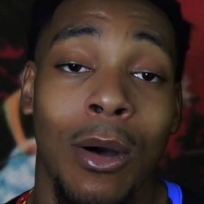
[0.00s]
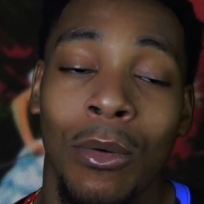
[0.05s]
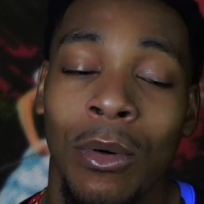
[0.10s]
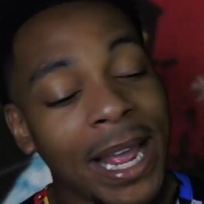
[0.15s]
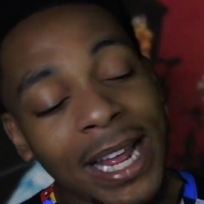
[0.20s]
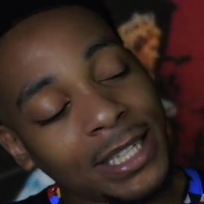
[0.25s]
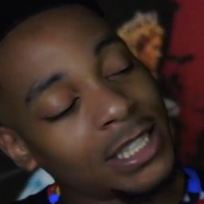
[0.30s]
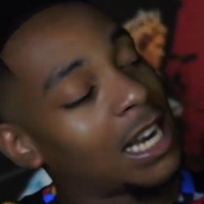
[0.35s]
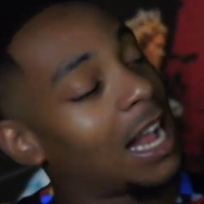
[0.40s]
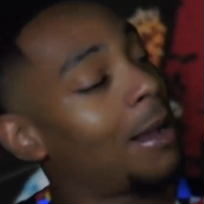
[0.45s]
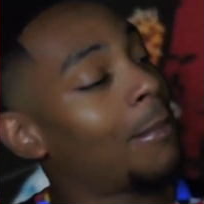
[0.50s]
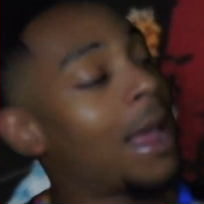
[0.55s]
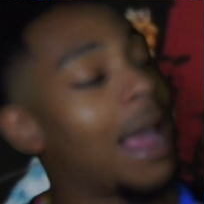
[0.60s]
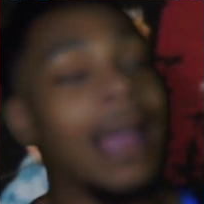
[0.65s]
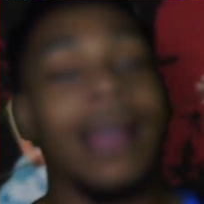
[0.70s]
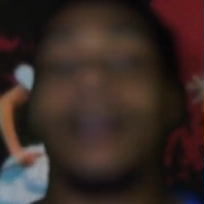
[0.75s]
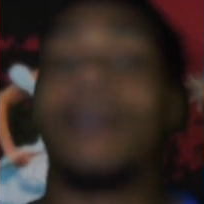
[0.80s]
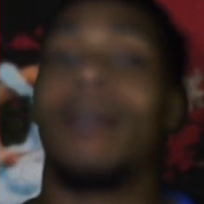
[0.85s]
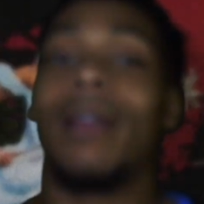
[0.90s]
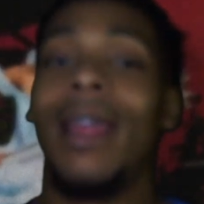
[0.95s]
Bitch, I'm
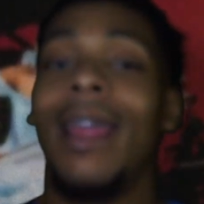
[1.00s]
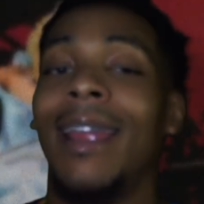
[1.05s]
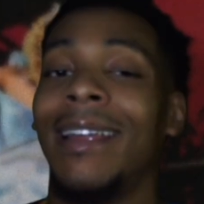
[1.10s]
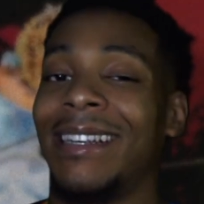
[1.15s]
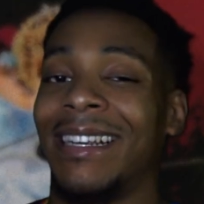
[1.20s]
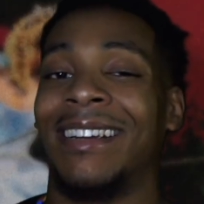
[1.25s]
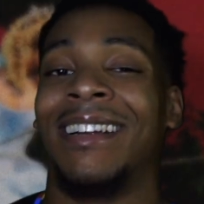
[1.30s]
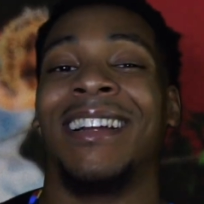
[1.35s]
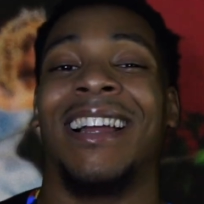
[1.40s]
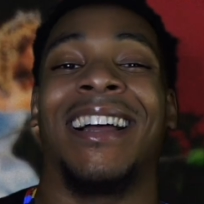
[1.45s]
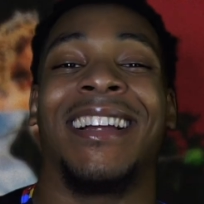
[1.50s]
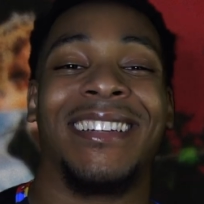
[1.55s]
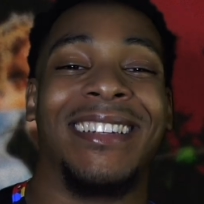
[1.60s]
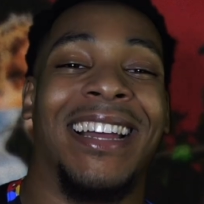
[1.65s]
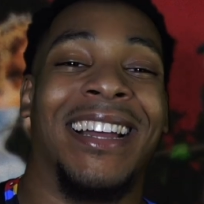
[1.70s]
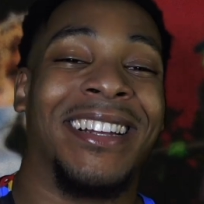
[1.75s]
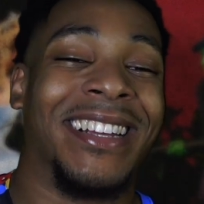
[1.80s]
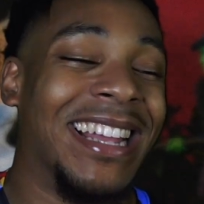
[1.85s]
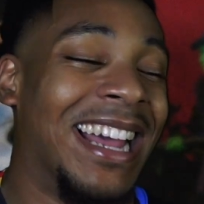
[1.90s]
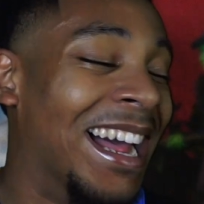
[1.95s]
angry. Bitch,
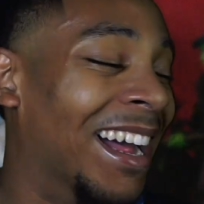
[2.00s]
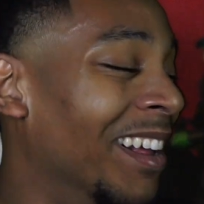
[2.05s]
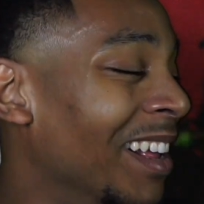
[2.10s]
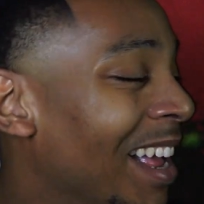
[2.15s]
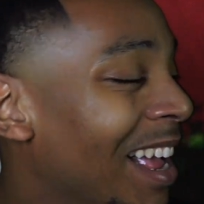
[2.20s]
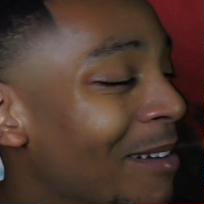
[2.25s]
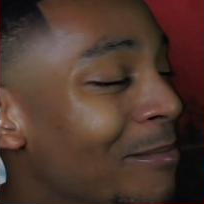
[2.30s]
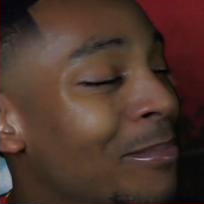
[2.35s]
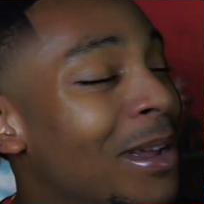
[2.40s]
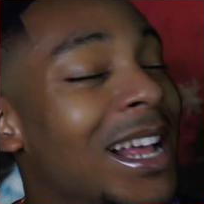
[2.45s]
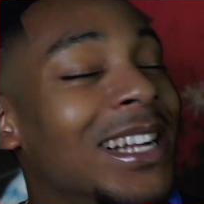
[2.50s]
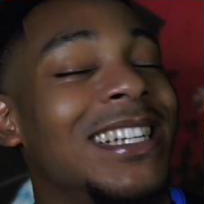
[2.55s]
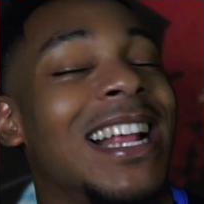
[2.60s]
I'm